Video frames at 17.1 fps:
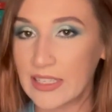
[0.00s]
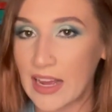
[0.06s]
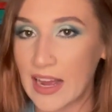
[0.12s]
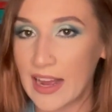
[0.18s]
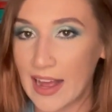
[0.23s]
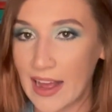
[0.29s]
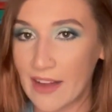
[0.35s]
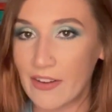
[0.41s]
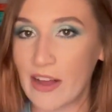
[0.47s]
I
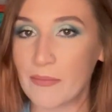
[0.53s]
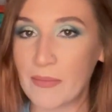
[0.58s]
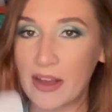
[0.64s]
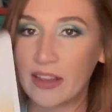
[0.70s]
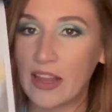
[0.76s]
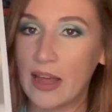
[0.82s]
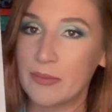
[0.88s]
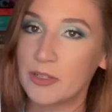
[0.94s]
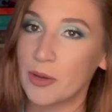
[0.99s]
have my
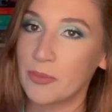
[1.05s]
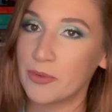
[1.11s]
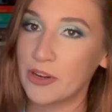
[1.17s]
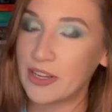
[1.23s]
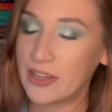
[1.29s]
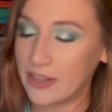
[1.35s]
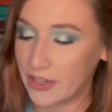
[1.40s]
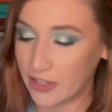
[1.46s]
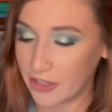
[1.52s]
laptop right
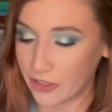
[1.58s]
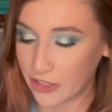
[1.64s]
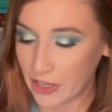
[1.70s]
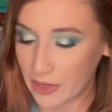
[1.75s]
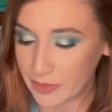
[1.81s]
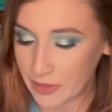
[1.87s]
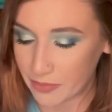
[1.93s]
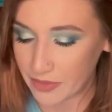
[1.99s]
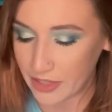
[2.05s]
here to look
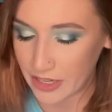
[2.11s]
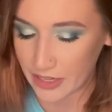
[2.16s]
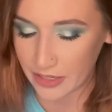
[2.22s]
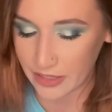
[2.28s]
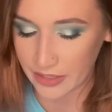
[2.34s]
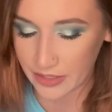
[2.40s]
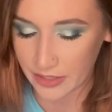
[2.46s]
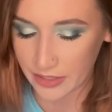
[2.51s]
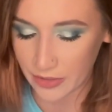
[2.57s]
up some
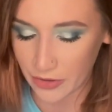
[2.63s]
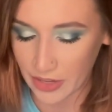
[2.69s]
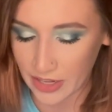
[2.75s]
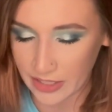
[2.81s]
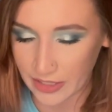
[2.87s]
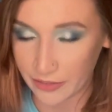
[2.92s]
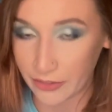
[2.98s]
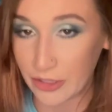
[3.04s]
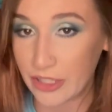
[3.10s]
things. So
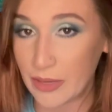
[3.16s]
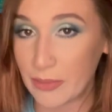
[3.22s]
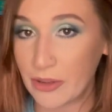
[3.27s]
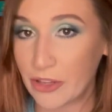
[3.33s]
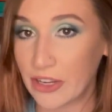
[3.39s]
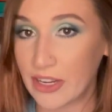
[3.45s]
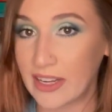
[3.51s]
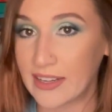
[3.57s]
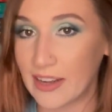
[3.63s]
that's, if you see me
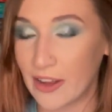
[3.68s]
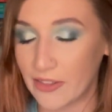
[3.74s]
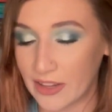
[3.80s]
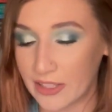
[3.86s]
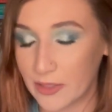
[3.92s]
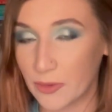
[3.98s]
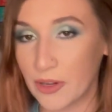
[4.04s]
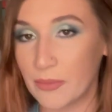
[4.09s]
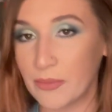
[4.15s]
looking down,
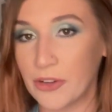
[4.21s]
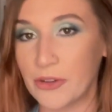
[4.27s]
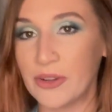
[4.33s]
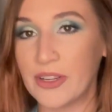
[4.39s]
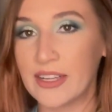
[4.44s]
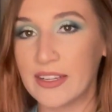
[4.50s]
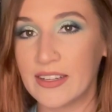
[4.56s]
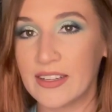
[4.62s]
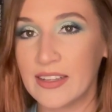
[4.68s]
that's what I'm
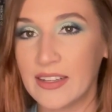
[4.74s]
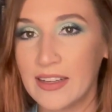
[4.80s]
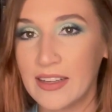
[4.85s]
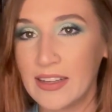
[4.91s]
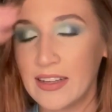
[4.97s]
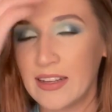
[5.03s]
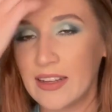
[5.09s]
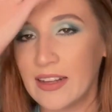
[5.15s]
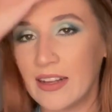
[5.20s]
doing.
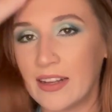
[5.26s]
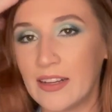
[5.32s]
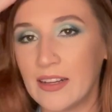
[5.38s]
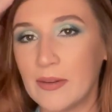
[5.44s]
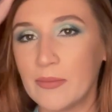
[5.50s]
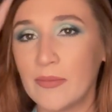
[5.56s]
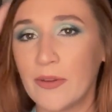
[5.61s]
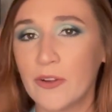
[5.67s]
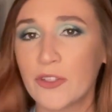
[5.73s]

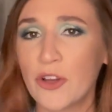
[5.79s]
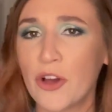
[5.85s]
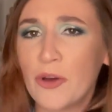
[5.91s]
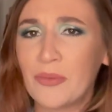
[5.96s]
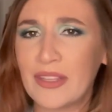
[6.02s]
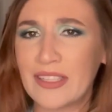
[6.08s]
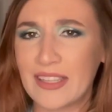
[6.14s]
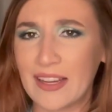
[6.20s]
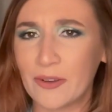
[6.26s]
Also, I hope
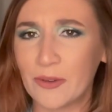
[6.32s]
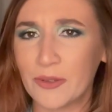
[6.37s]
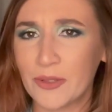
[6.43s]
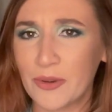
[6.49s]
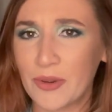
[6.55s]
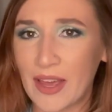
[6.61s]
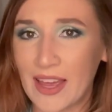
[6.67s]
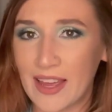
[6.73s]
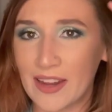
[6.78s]
this angle's
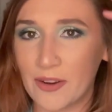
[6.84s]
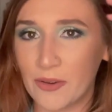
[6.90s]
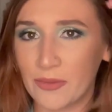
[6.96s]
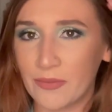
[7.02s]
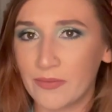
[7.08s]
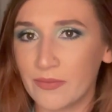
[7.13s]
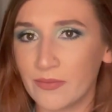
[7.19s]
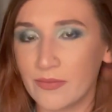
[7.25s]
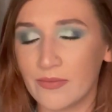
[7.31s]
okay. I know
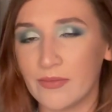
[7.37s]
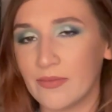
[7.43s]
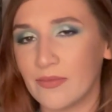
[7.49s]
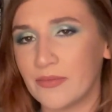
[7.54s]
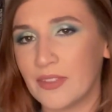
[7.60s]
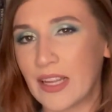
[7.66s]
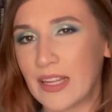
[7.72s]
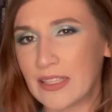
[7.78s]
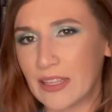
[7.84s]

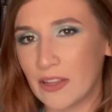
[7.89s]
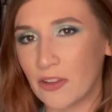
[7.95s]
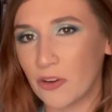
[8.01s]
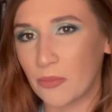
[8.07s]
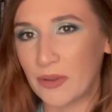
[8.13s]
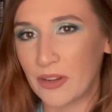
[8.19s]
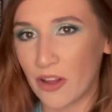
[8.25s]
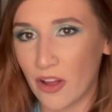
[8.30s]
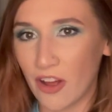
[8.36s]
it's a little
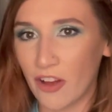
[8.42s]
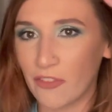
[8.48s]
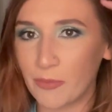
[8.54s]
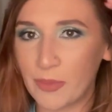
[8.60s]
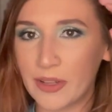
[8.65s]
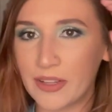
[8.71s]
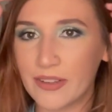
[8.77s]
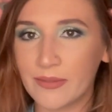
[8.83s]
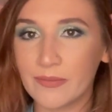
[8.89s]
bit off,
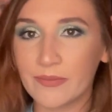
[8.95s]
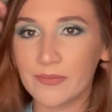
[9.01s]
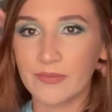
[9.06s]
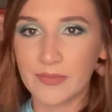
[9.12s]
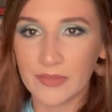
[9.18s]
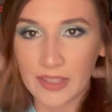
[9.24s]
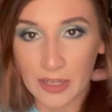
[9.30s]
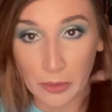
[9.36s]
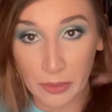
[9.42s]
but
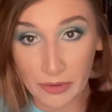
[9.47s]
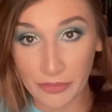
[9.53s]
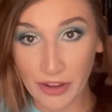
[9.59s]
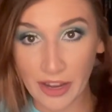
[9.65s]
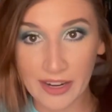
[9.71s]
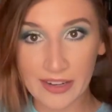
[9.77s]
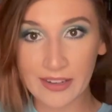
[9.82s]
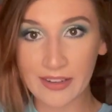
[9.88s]
it'll be fine.